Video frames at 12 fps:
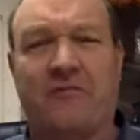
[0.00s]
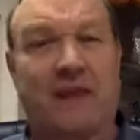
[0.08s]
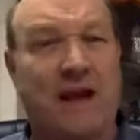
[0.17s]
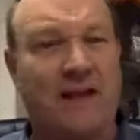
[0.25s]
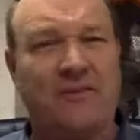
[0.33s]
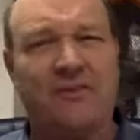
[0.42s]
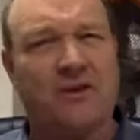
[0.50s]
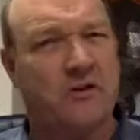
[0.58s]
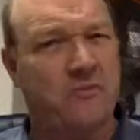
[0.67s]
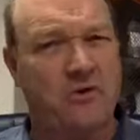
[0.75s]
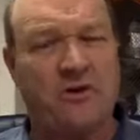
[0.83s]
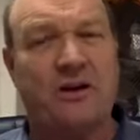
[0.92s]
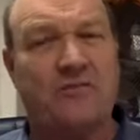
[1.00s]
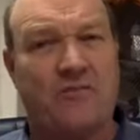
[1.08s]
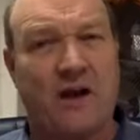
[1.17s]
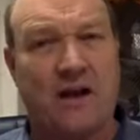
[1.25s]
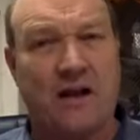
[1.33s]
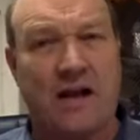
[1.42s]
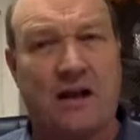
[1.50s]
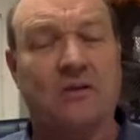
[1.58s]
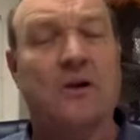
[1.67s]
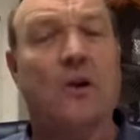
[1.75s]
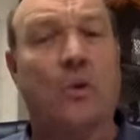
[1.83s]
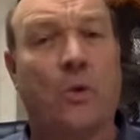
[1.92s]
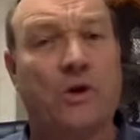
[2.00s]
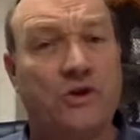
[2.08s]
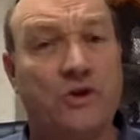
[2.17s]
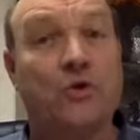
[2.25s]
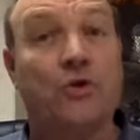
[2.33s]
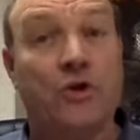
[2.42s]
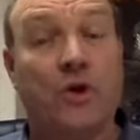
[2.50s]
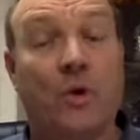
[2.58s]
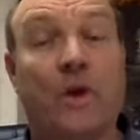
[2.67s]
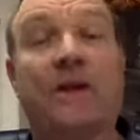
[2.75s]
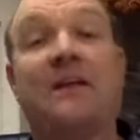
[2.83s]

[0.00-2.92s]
And how does the community find out what you're doing?